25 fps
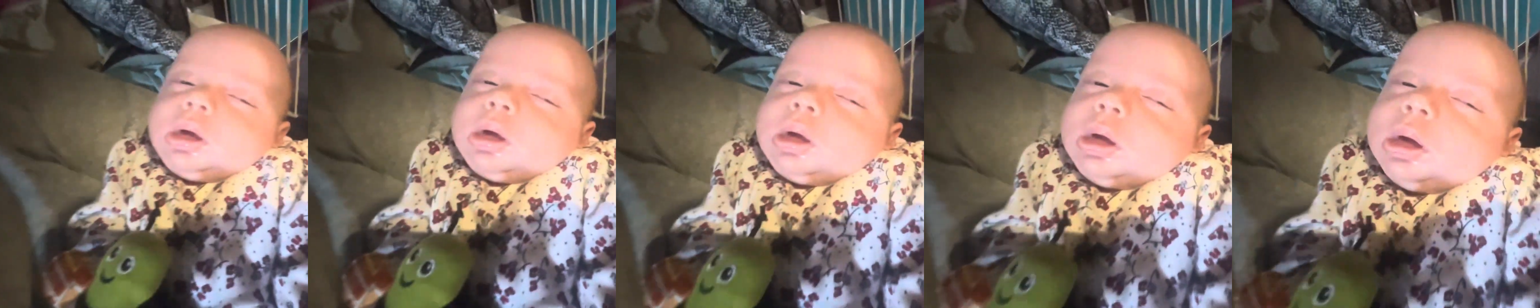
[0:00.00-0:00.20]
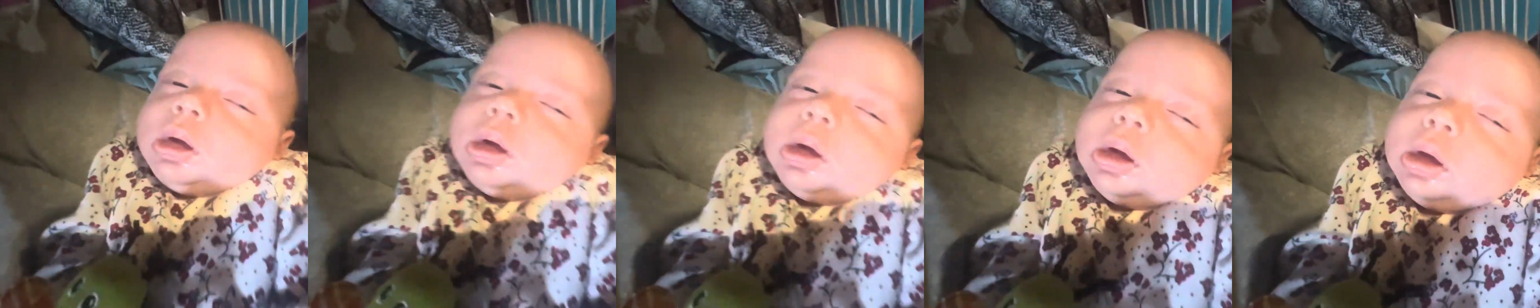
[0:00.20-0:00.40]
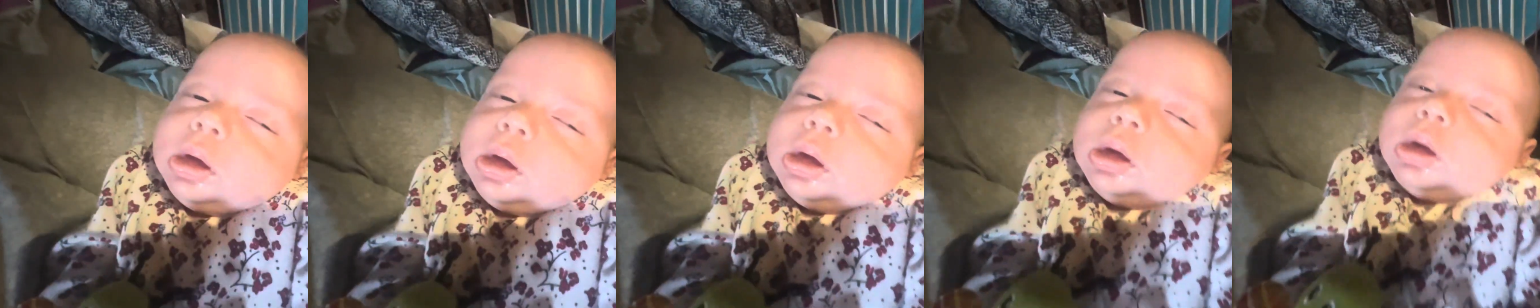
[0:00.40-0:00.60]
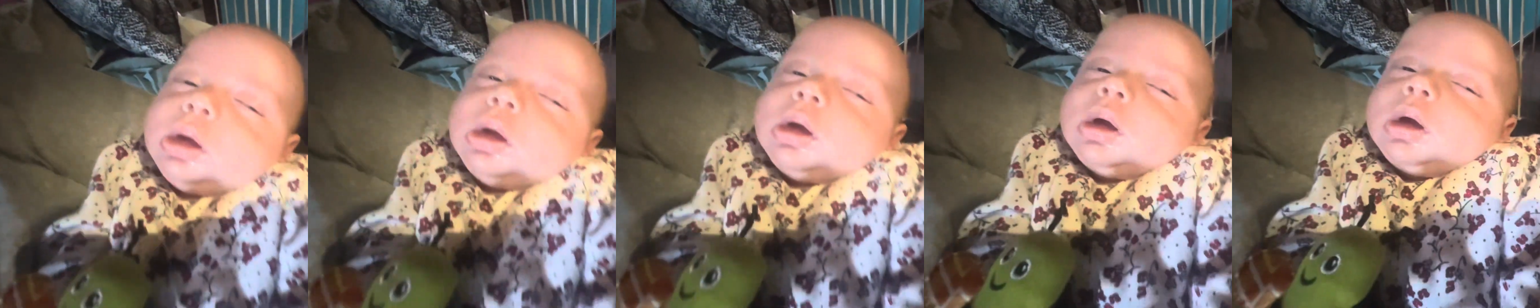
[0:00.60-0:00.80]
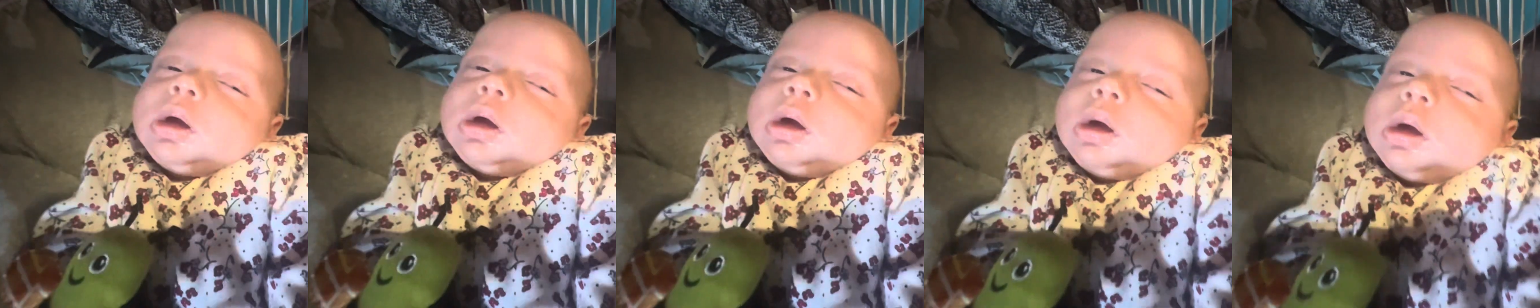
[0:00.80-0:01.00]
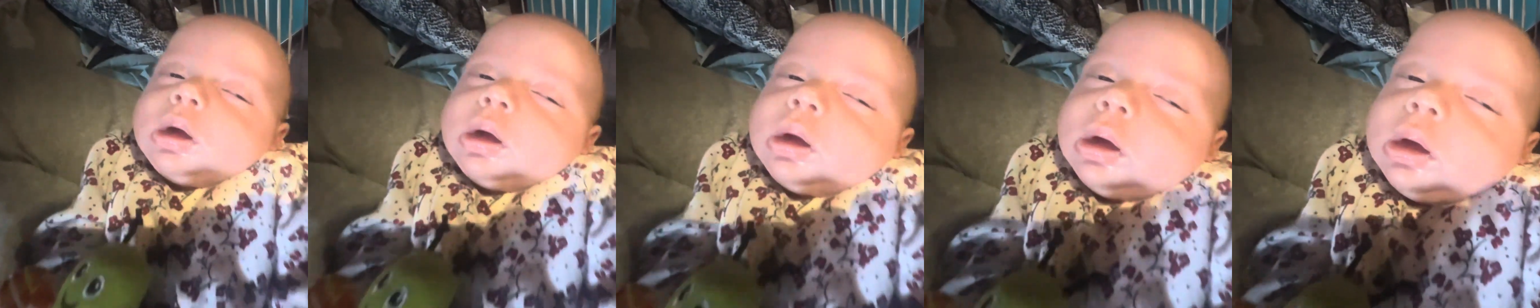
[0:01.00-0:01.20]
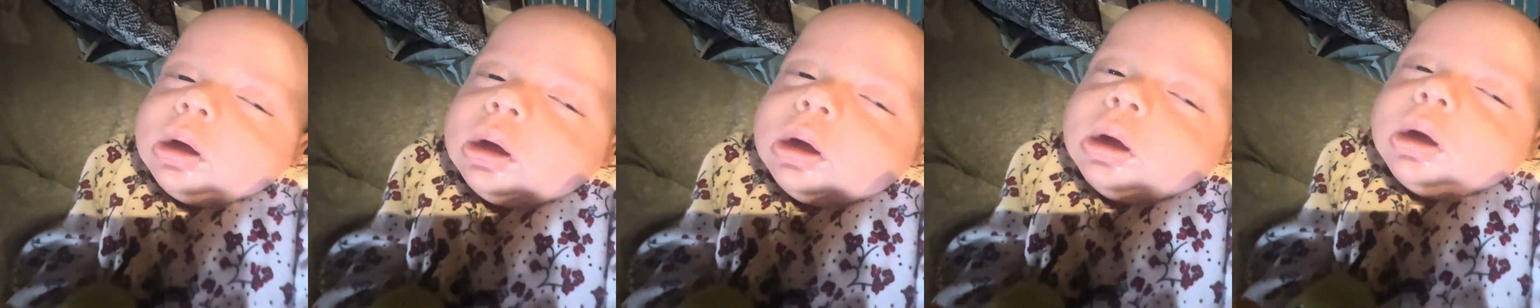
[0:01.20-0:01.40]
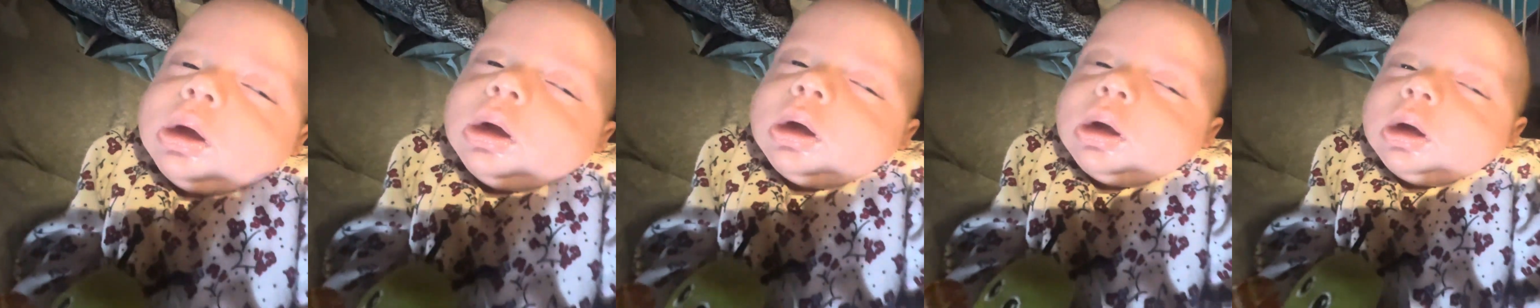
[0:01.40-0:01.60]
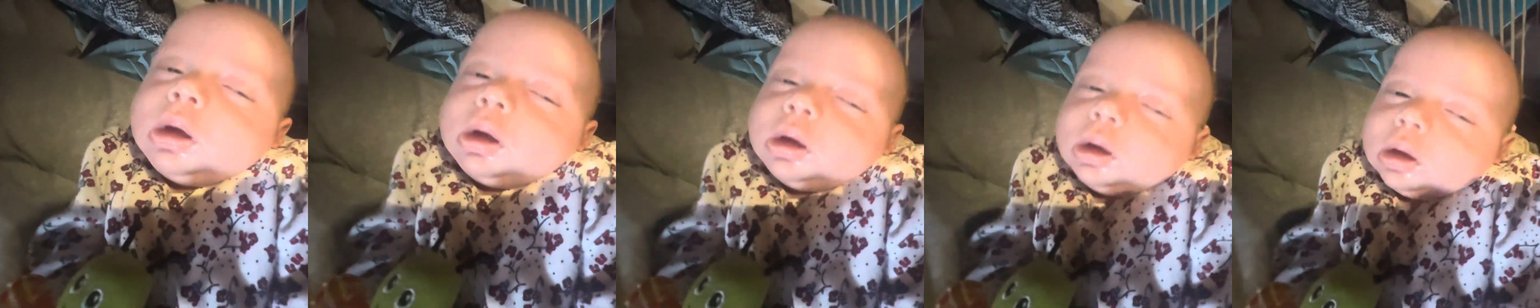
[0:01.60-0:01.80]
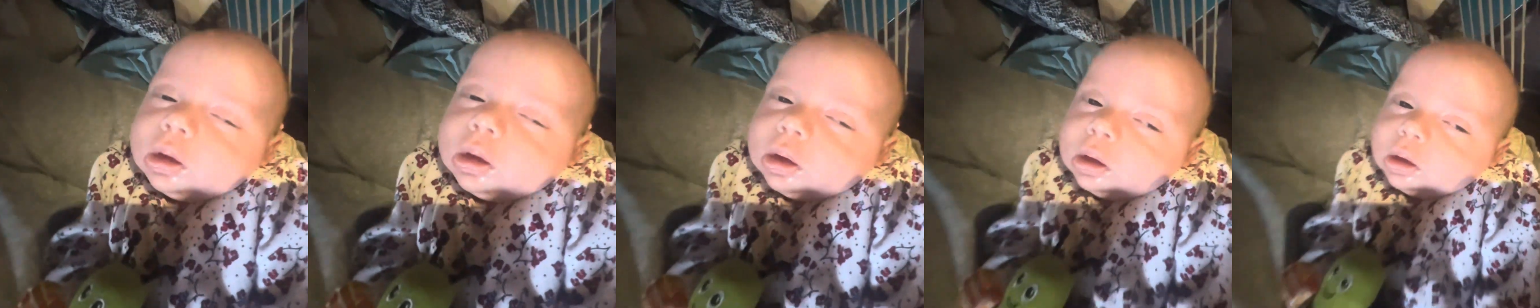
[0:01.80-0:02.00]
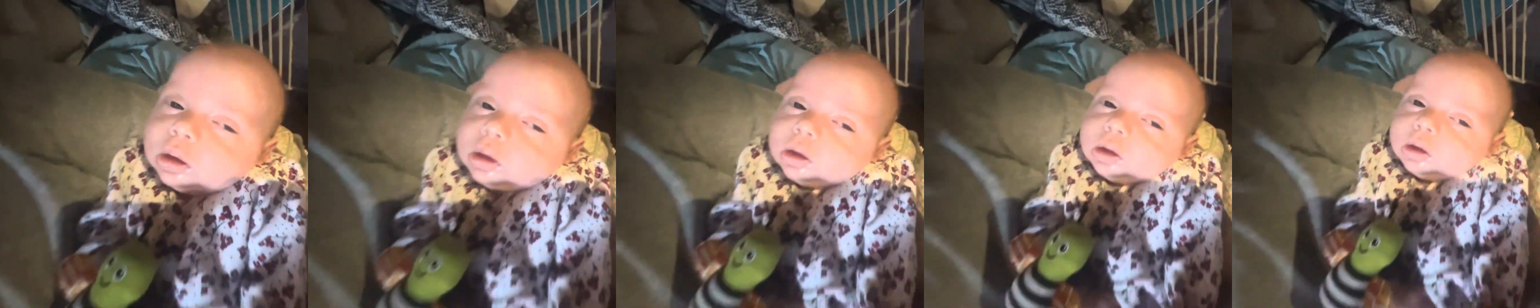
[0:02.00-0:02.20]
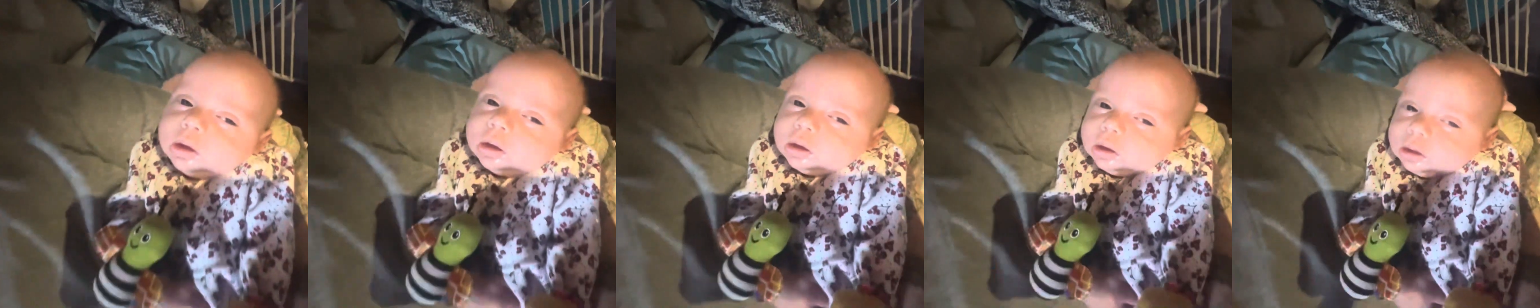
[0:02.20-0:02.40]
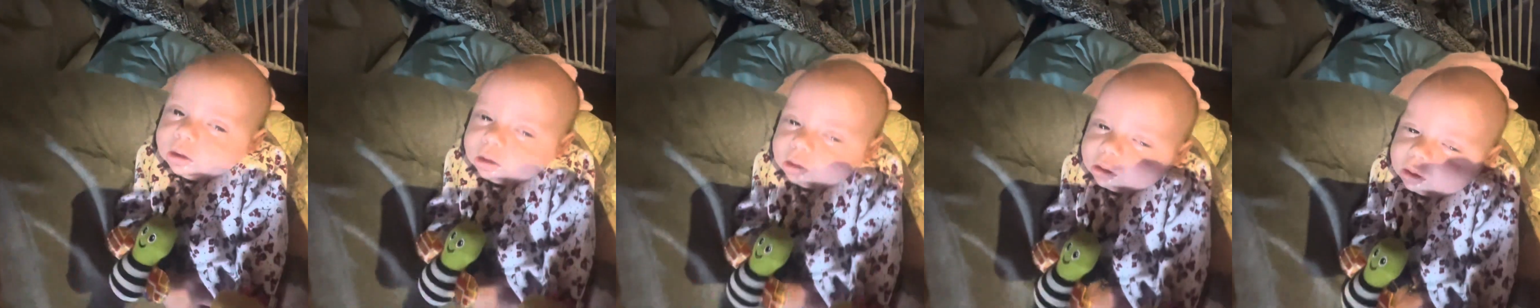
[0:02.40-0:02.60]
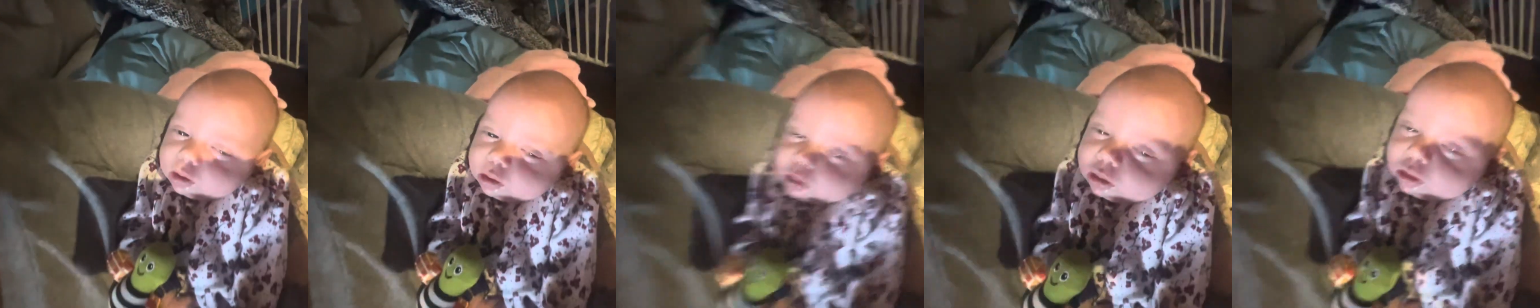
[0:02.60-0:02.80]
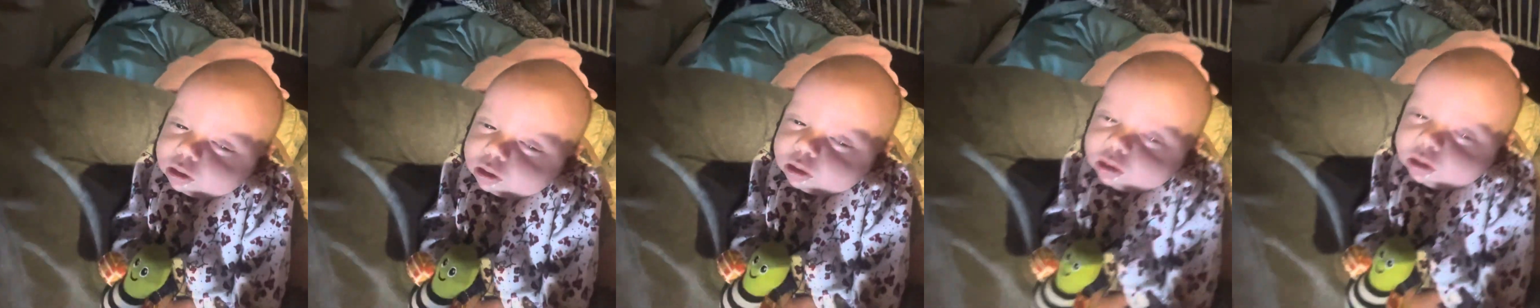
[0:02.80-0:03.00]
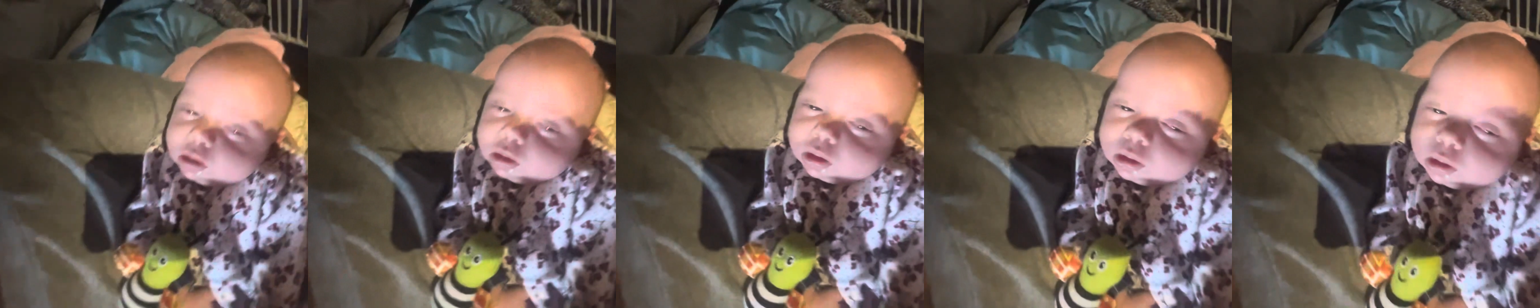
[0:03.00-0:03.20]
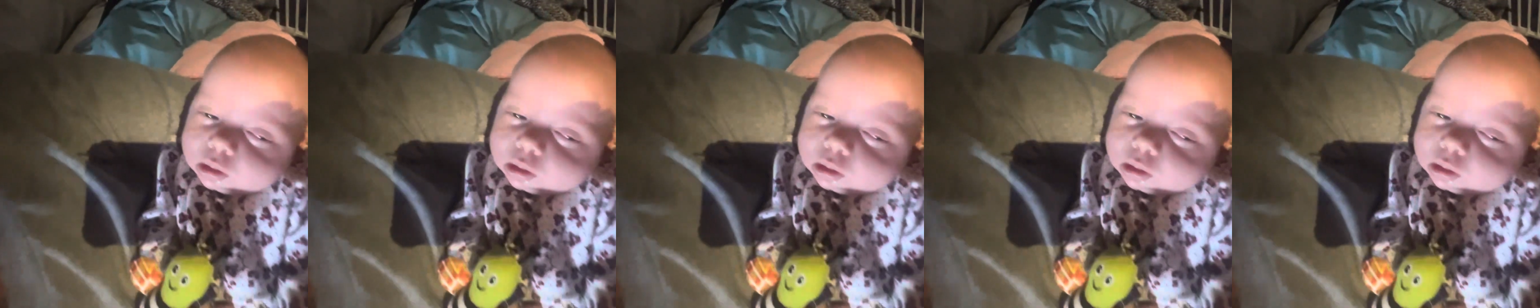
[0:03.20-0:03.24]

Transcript: She's thinking, I love nanny. She does.